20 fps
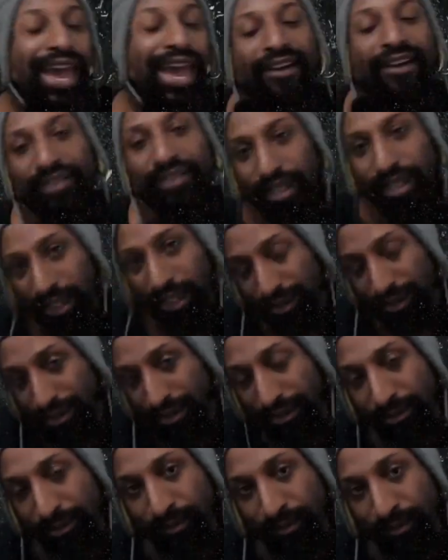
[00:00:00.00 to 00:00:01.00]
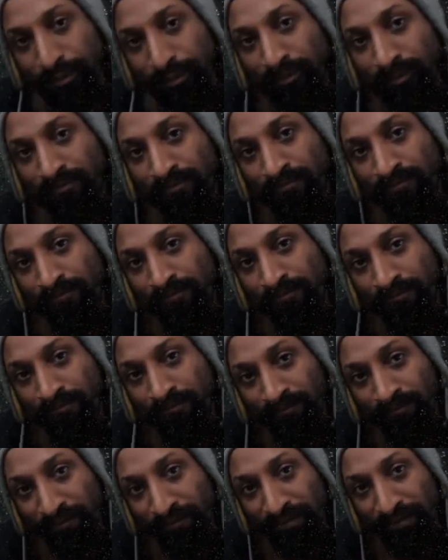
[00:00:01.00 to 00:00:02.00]
evidence.
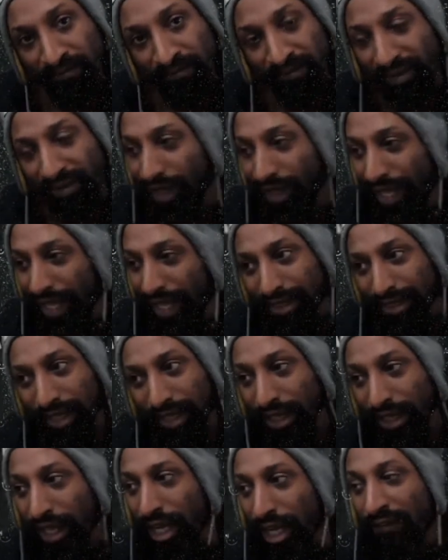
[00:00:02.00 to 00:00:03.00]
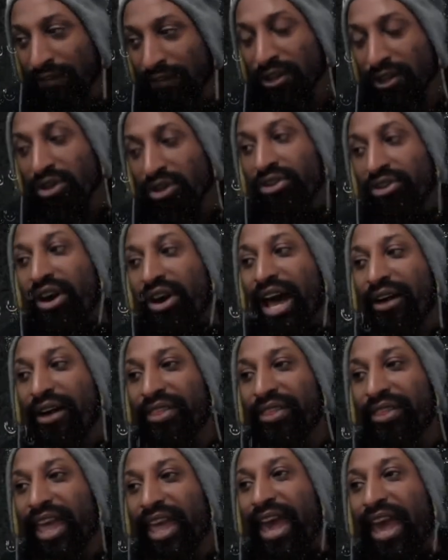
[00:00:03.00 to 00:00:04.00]
And that's it. And if you don't know
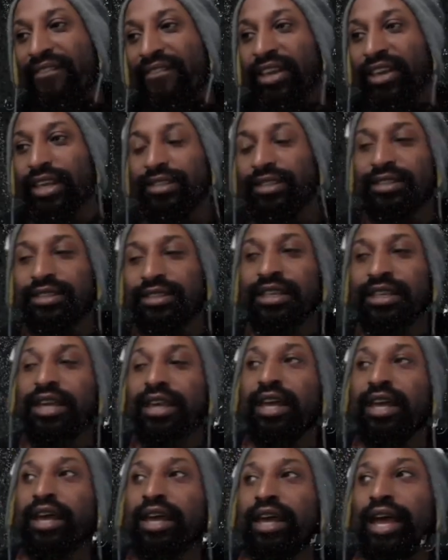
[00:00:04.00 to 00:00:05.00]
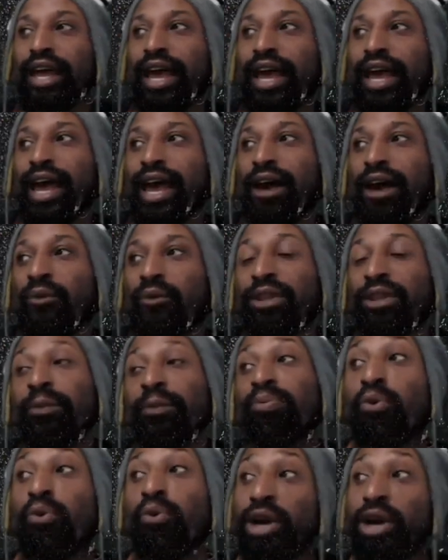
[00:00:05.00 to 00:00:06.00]
how the evidence, how, what the
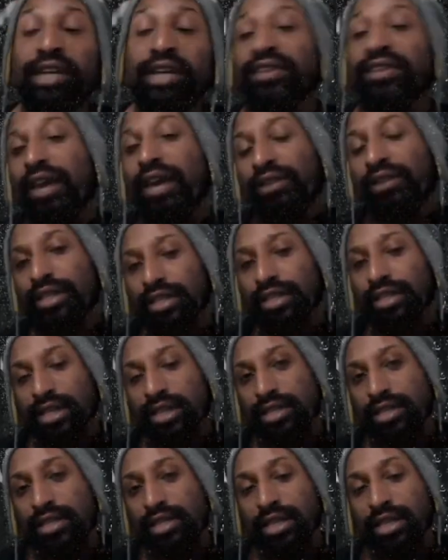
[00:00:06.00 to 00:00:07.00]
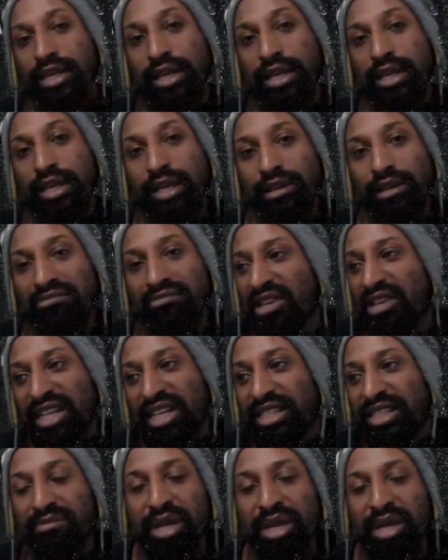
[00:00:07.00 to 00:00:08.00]
point of the evidence is, it
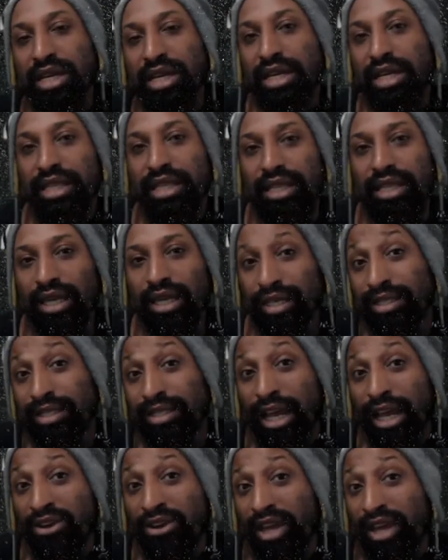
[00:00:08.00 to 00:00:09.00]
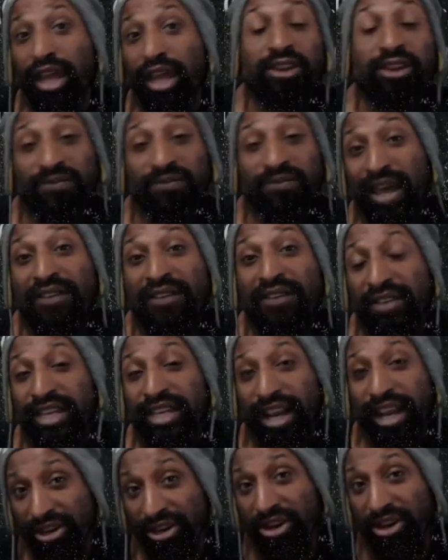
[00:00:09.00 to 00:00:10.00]
doesn't mean anything. It's like, okay, you found the
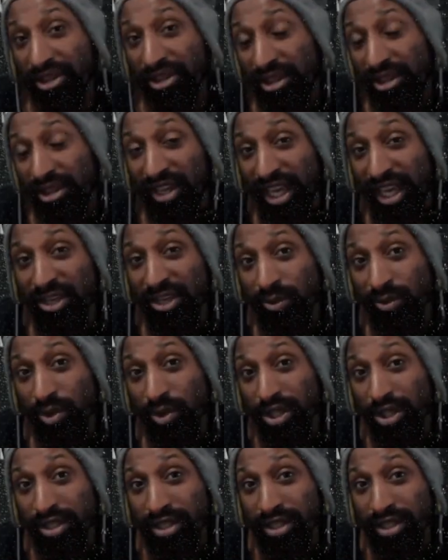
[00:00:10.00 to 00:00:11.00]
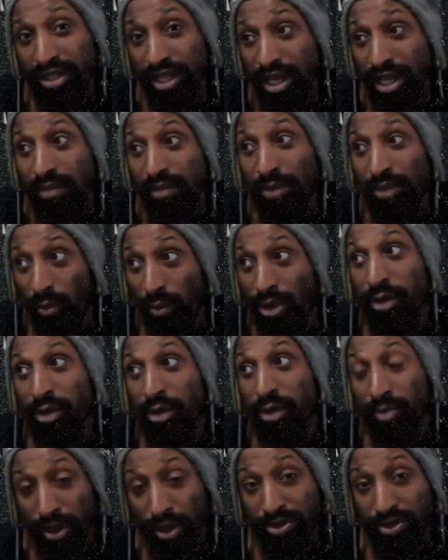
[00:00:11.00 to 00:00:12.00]
dead girl in the King's Woods, but were
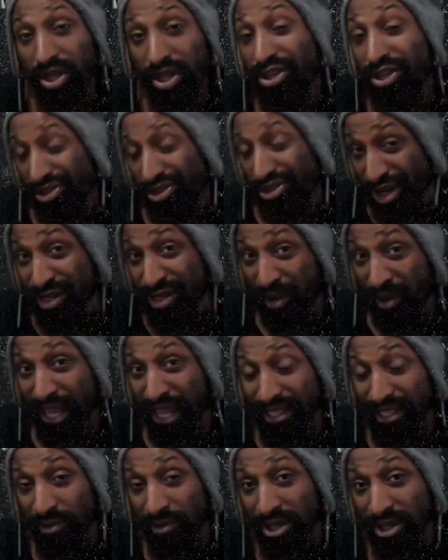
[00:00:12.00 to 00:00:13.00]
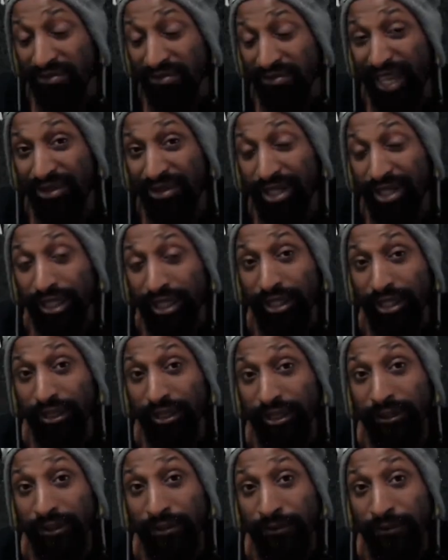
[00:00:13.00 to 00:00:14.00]
you poaching or trespassing when you found it?
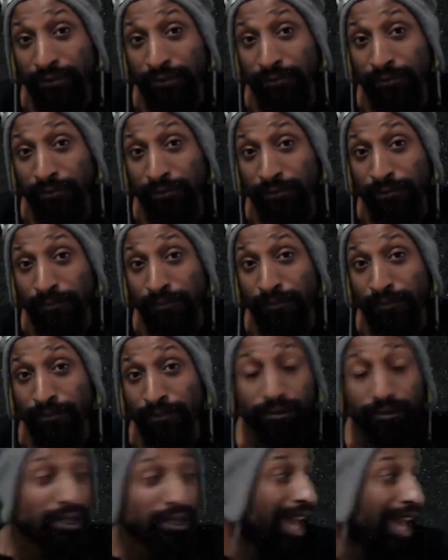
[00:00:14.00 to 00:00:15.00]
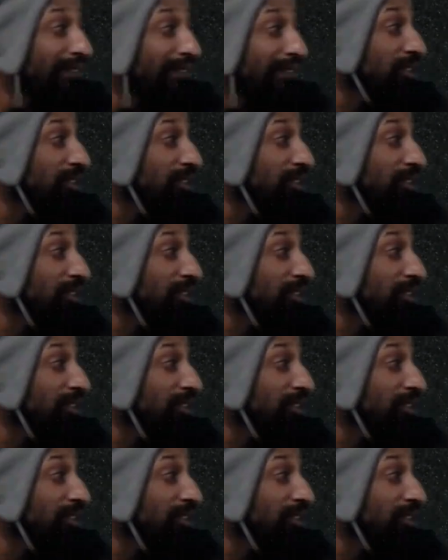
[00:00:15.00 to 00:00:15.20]
So you have